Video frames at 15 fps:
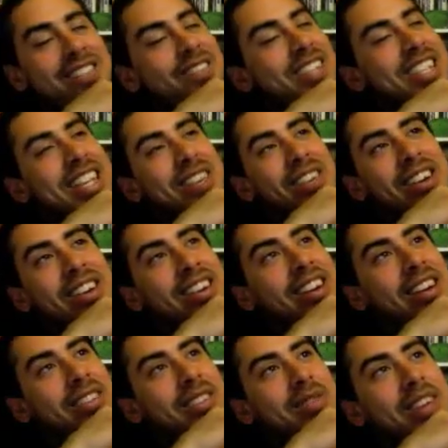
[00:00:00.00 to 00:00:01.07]
wasn't even
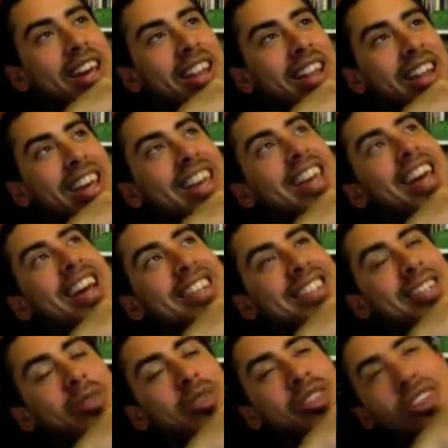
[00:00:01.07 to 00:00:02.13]
enough to make it like, yes,
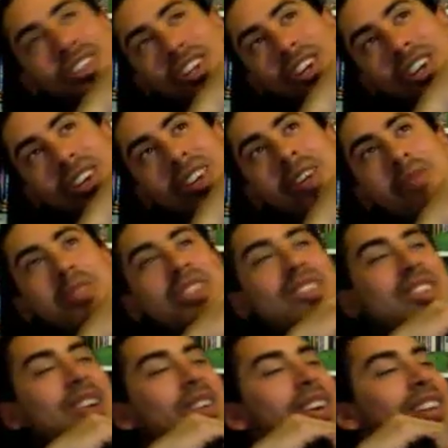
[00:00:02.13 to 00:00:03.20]
this was such a good episode.
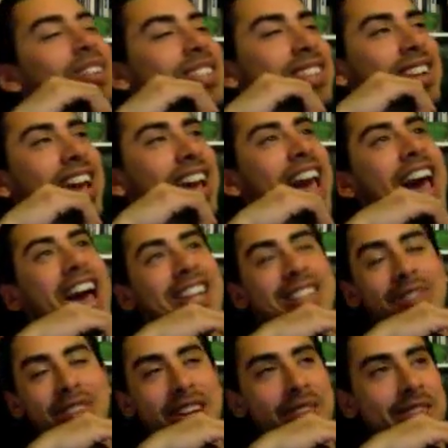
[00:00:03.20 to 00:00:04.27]
No, it was an ass
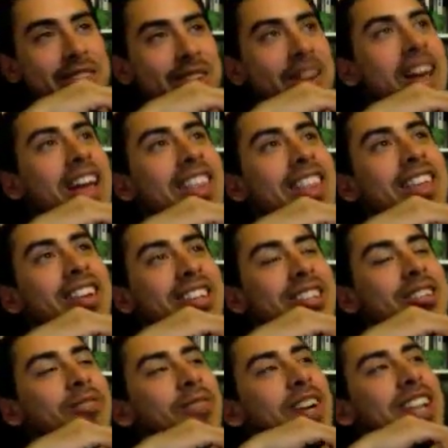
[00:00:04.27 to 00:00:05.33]
of an episode. The only
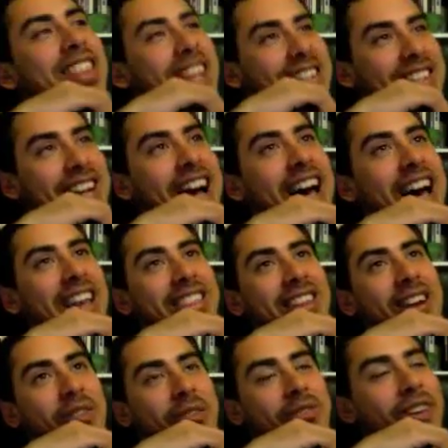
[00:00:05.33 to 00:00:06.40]
two funny things that I
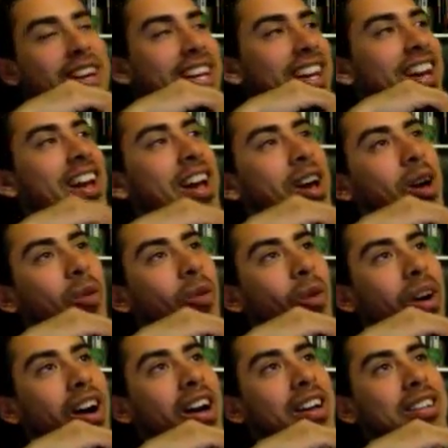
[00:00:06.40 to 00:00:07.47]
thought were funny
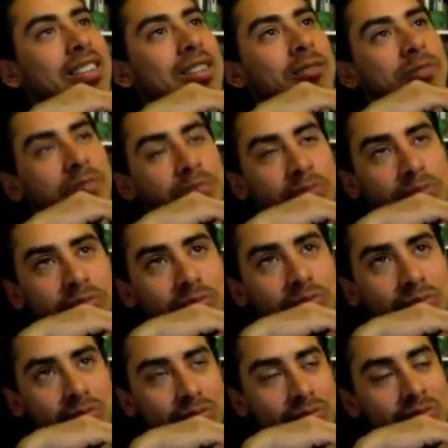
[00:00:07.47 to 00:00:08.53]
was
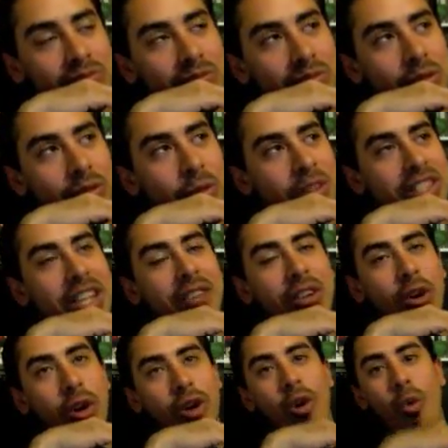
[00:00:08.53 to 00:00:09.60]
was Kevin
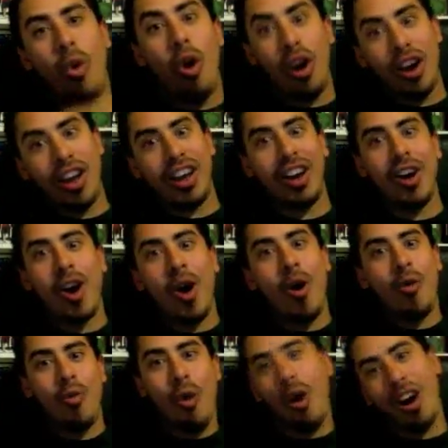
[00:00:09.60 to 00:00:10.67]
going, "Warning,
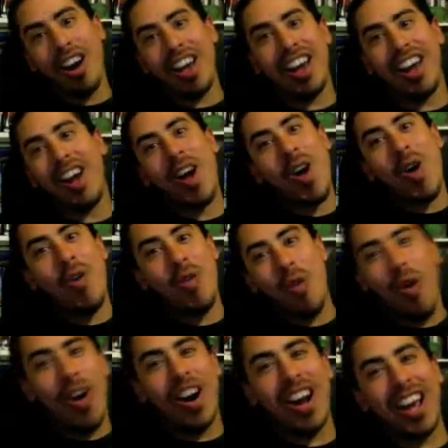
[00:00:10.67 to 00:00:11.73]
warning,
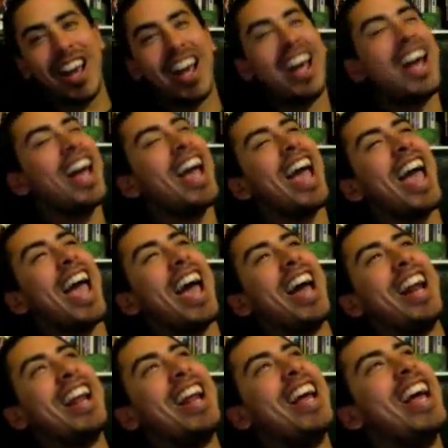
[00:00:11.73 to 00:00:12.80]
warning,"
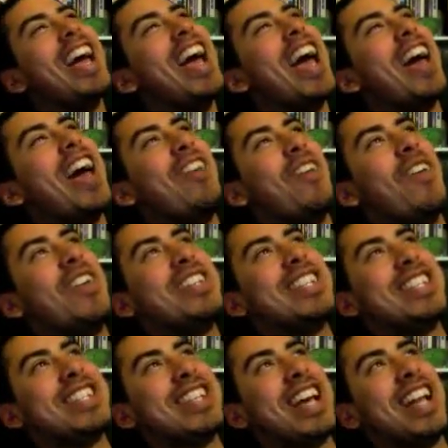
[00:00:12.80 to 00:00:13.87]
and and what was
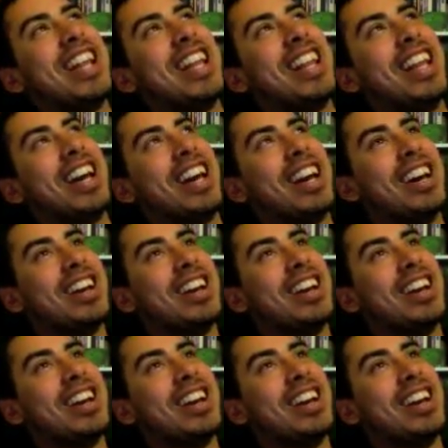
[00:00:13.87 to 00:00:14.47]
it, Stanley? Like,